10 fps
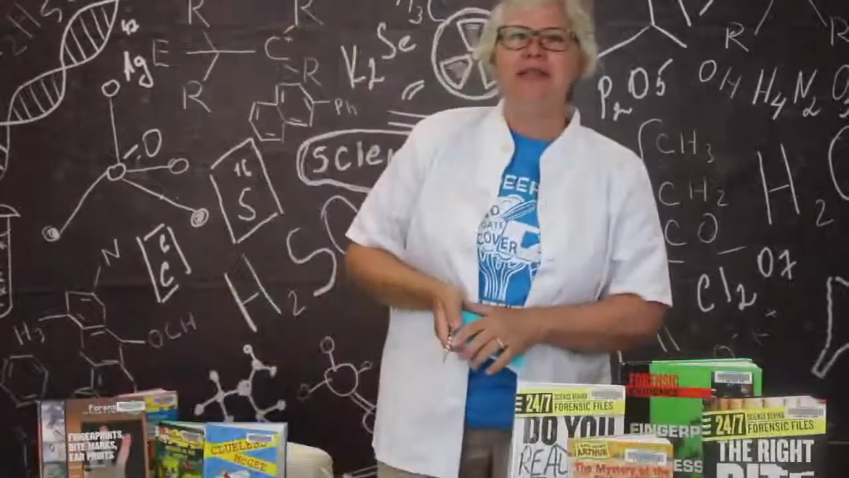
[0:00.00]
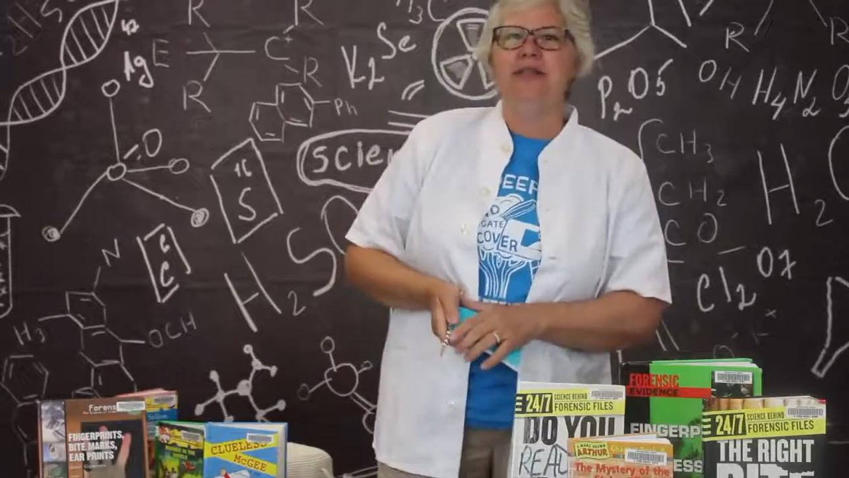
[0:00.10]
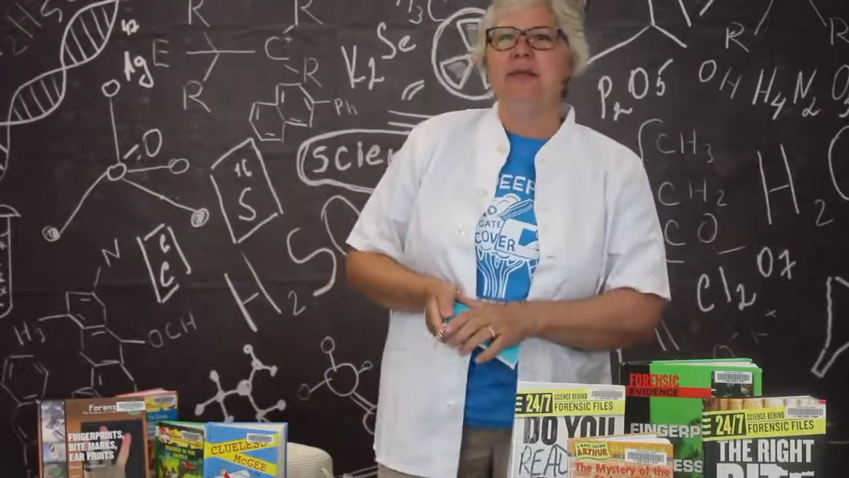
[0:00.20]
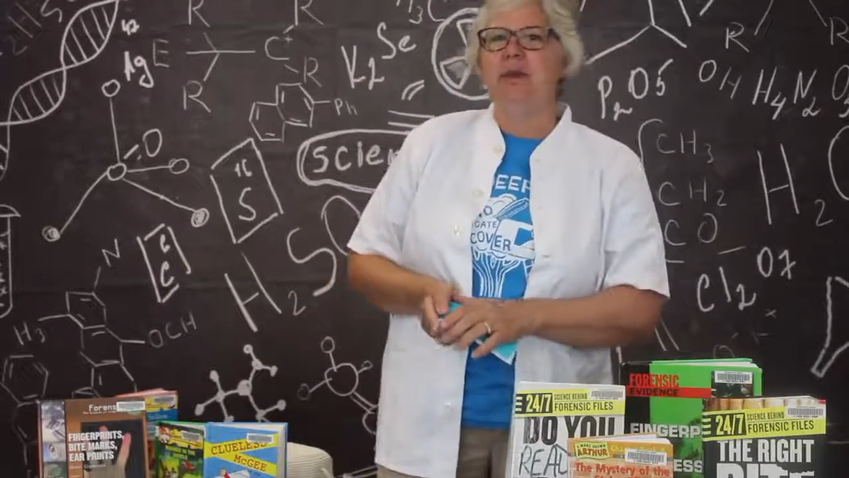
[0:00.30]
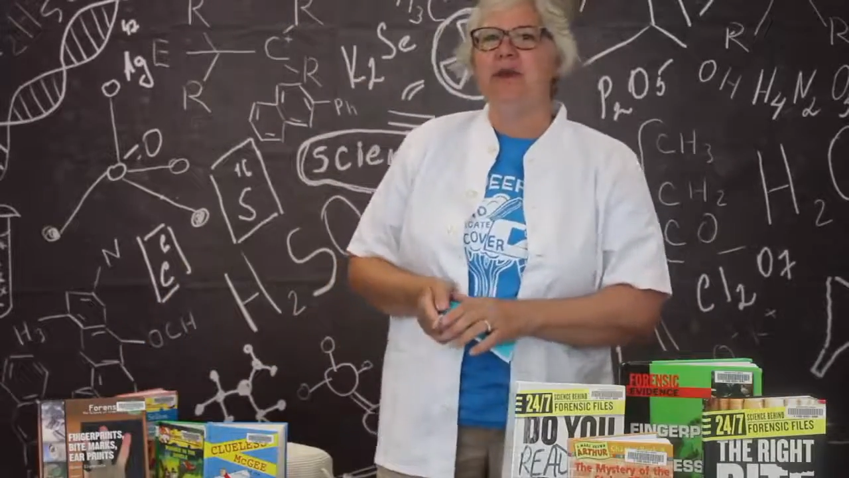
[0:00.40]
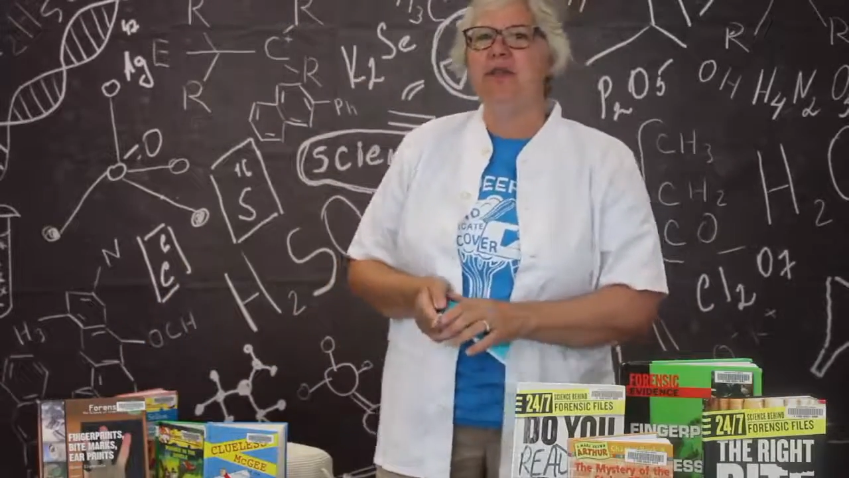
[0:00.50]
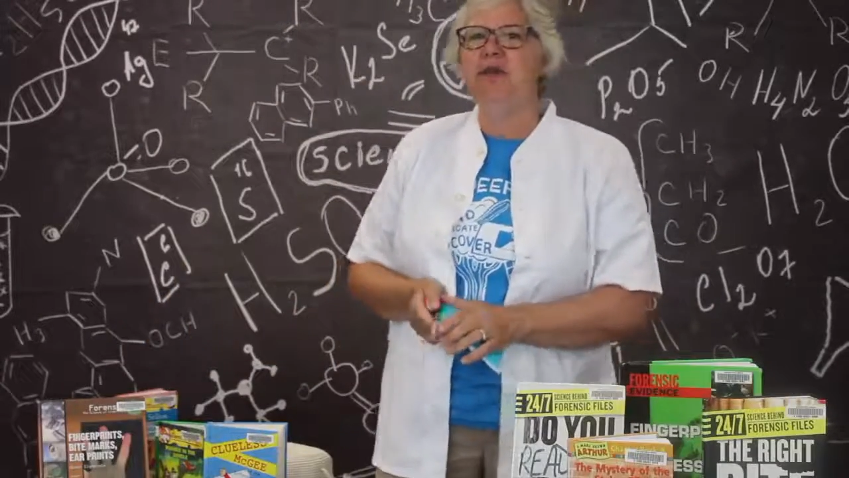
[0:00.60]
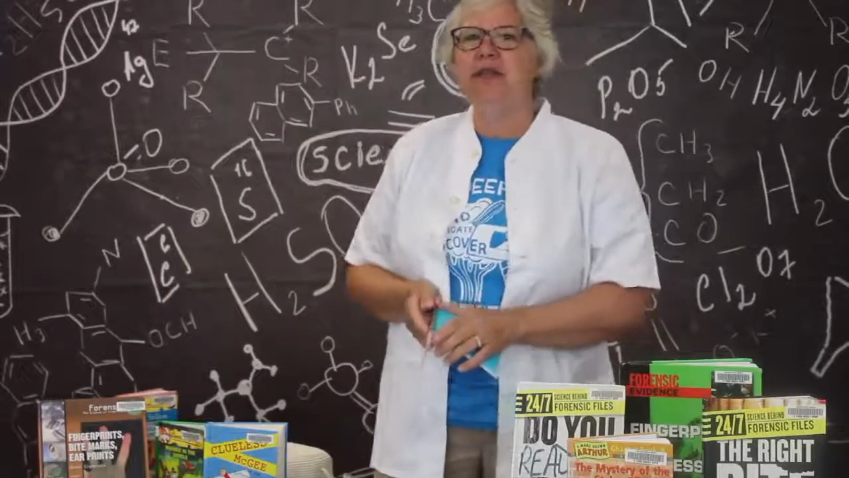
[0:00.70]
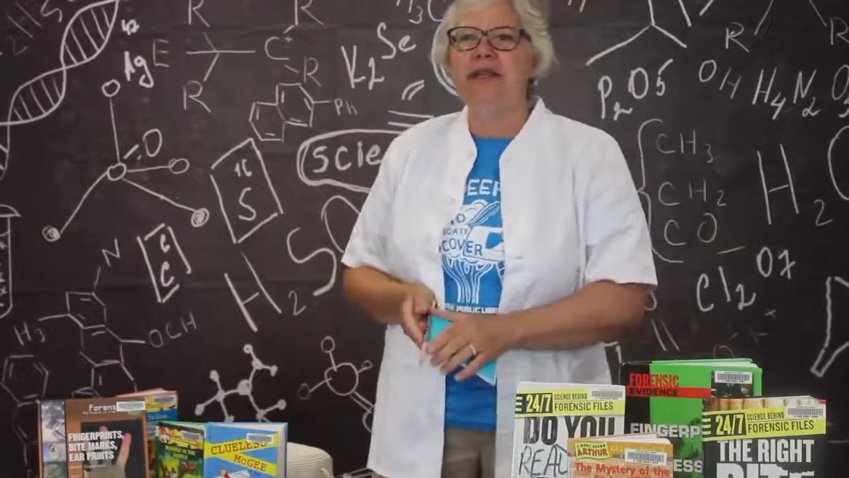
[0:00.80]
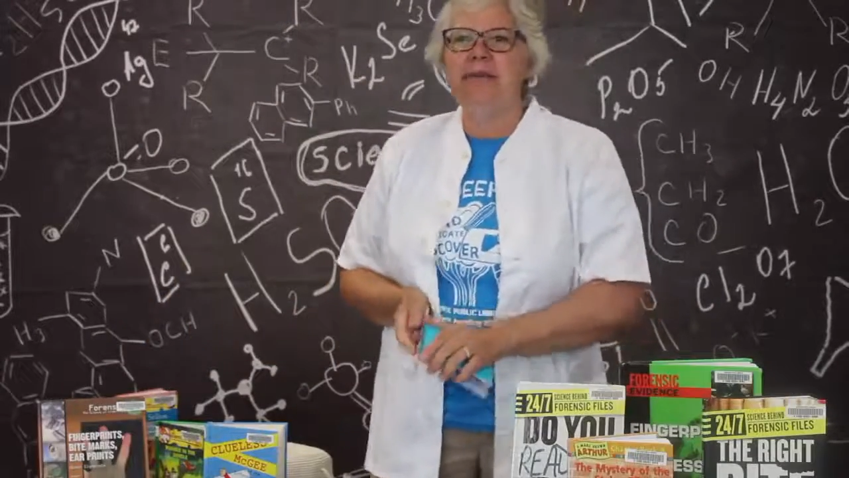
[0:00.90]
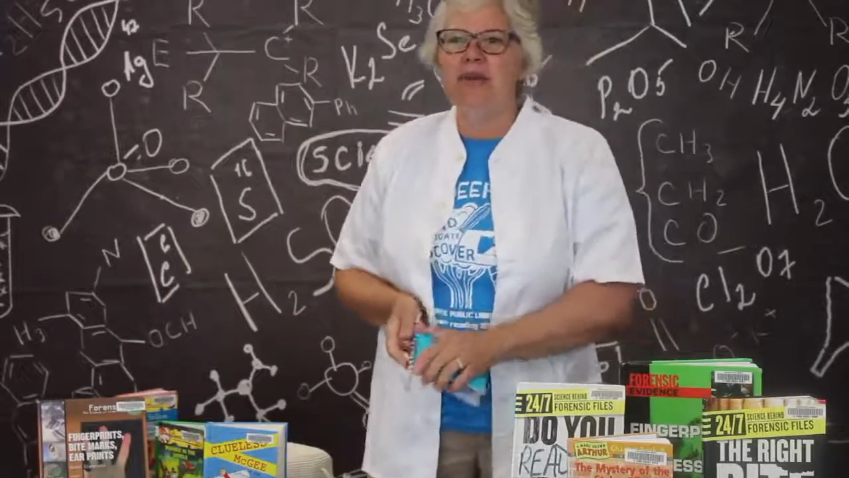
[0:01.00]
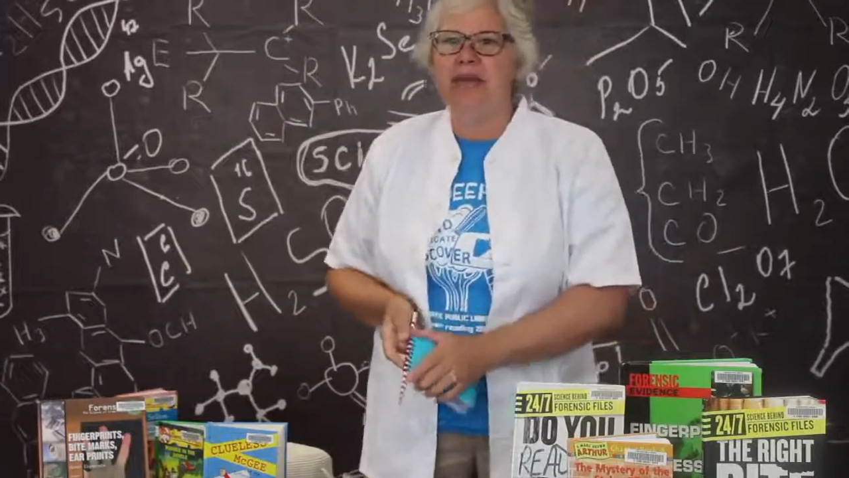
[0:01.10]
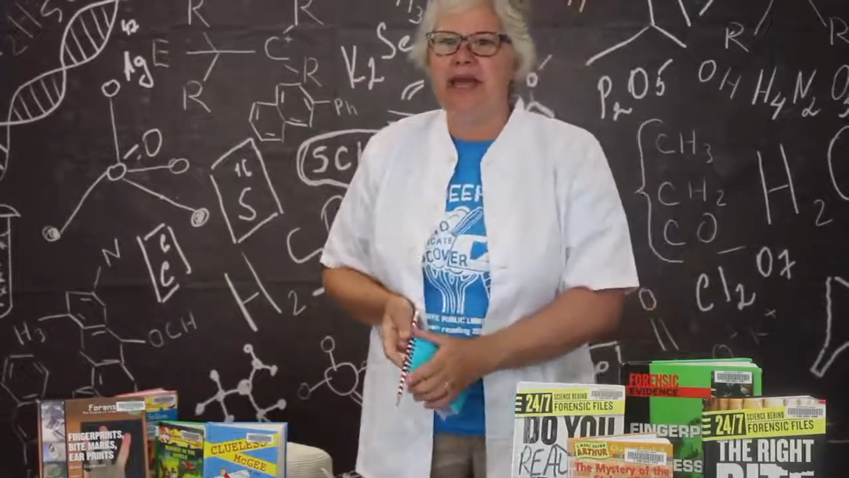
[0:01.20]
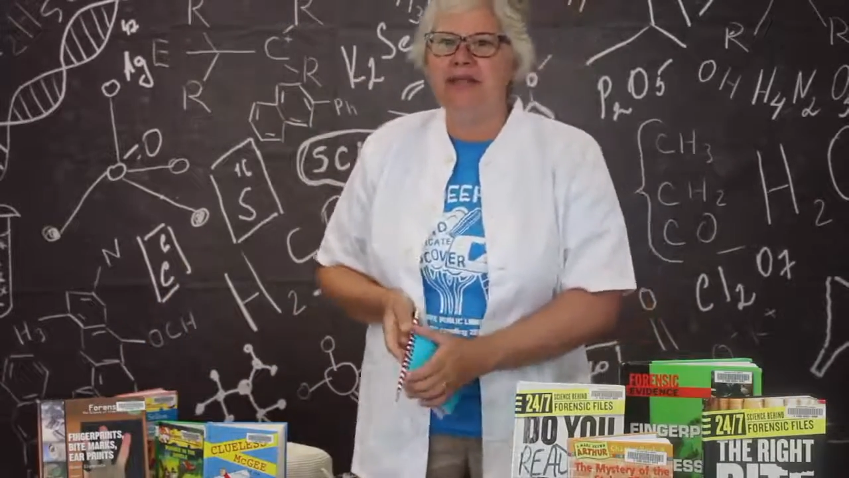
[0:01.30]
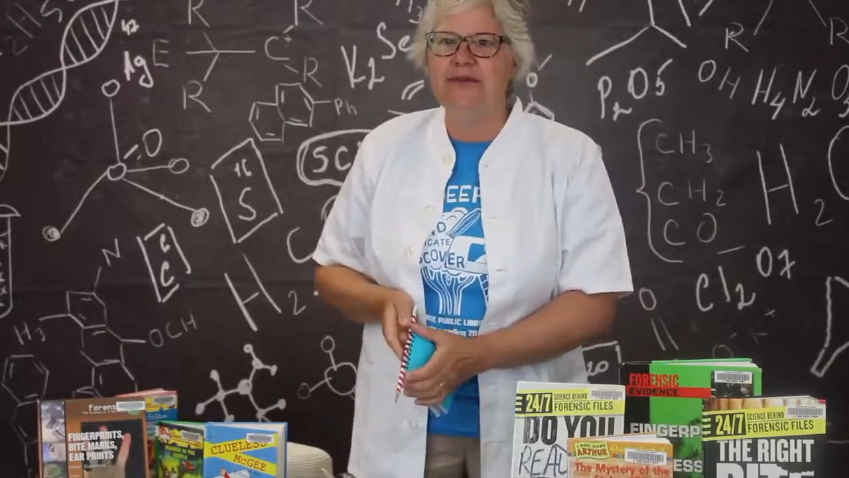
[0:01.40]
do you remember when you picked up your
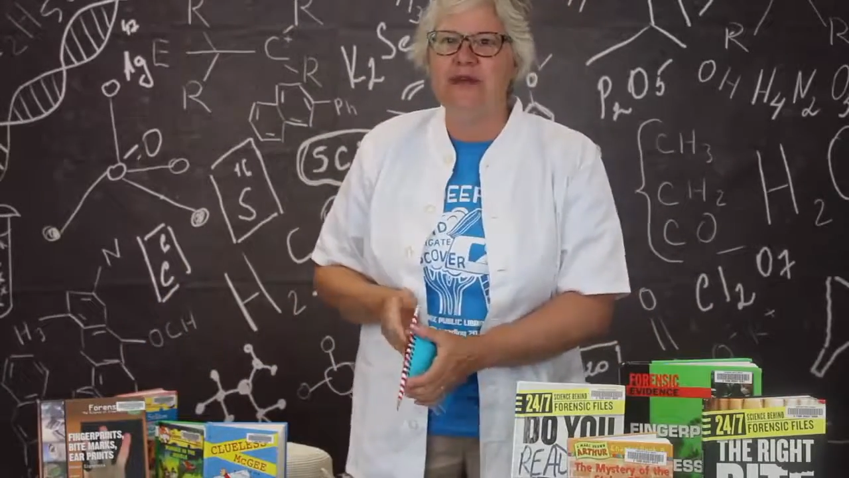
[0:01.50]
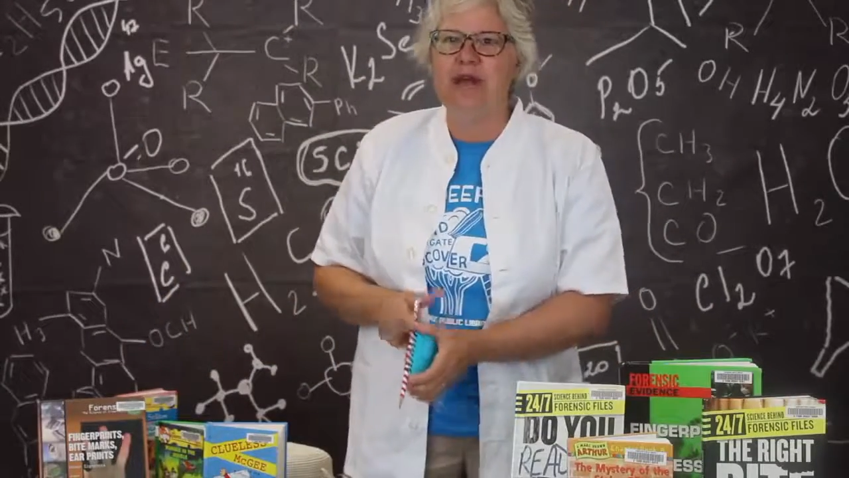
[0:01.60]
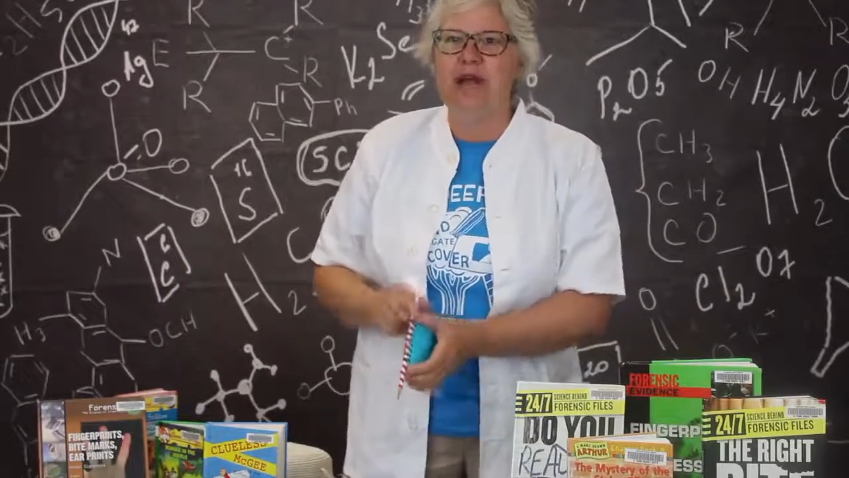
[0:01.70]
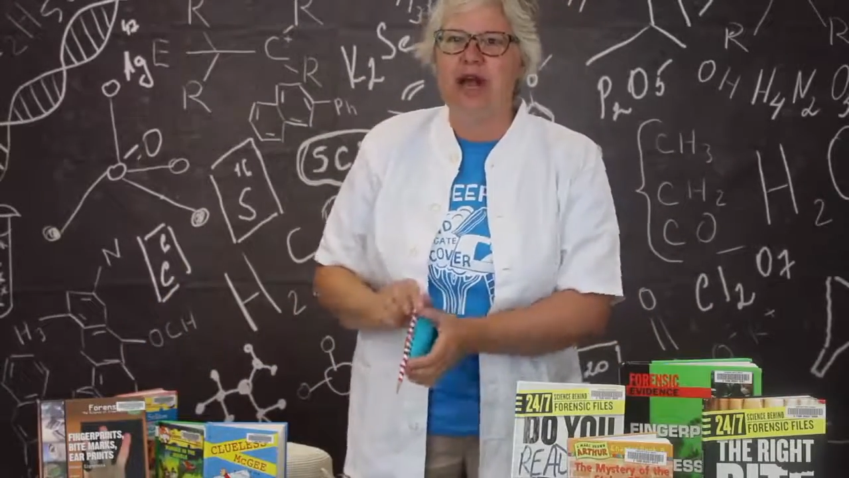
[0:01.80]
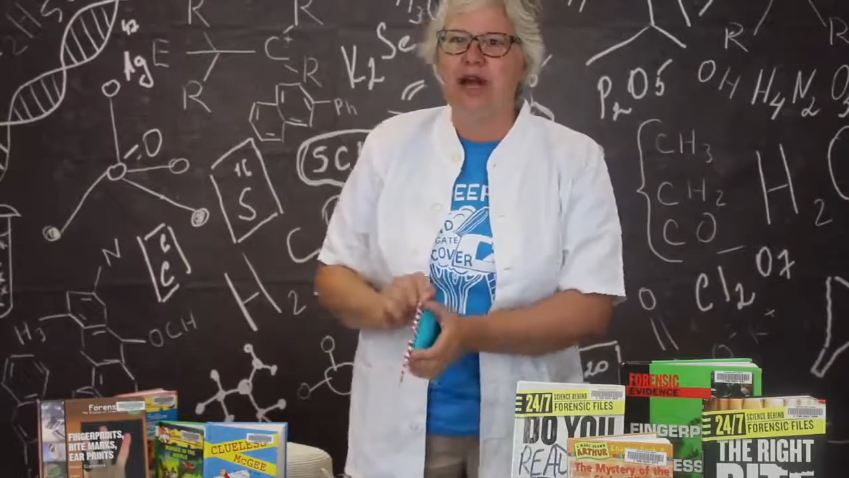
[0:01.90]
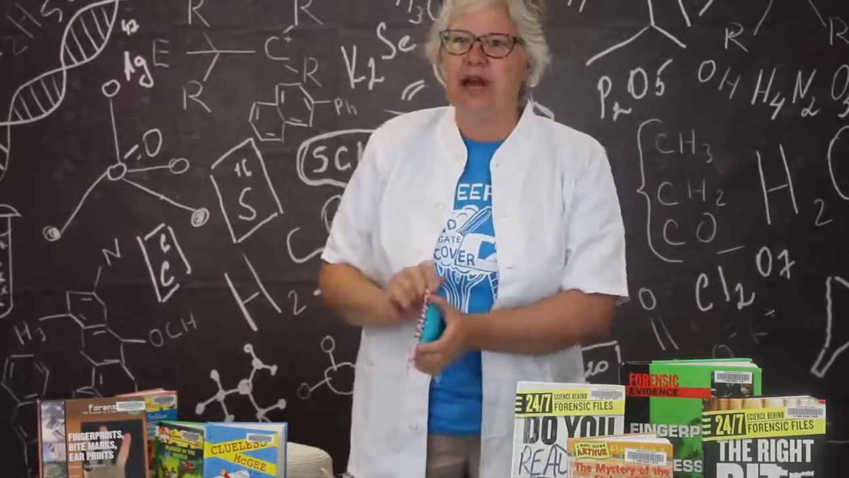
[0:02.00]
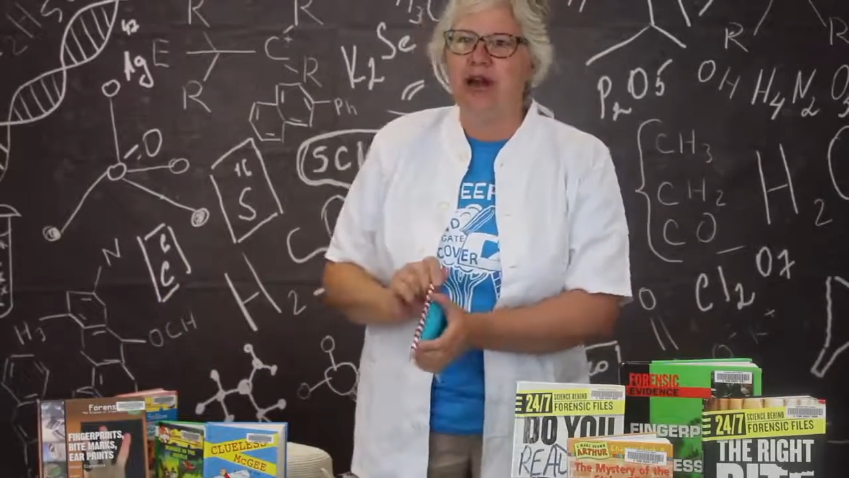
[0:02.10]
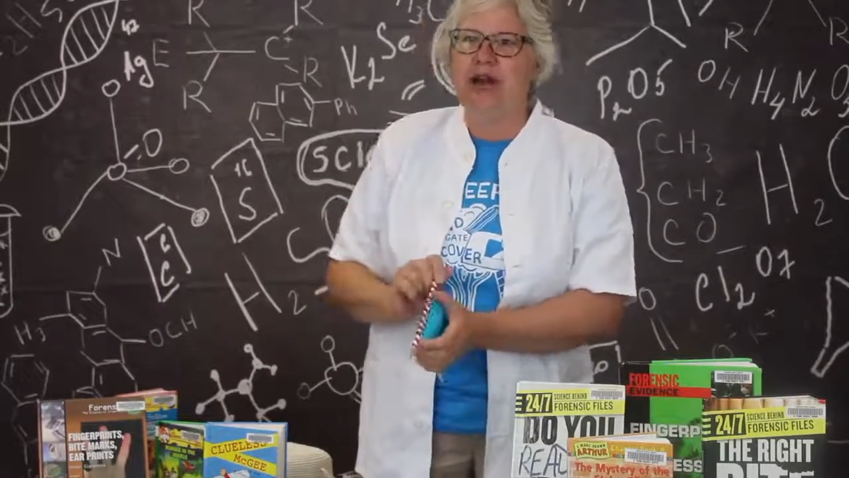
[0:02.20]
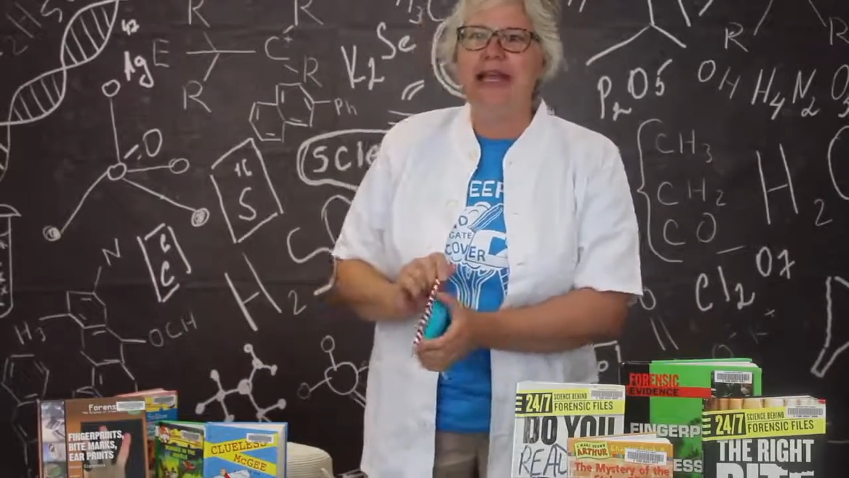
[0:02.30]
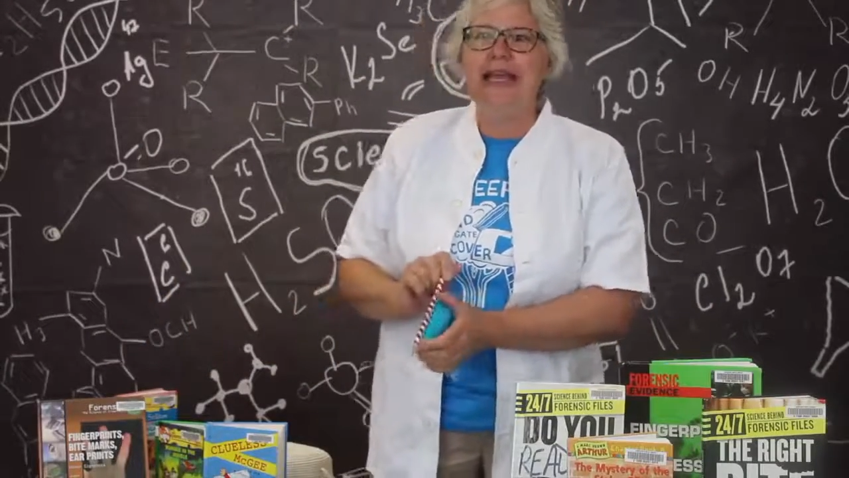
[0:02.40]
bags on our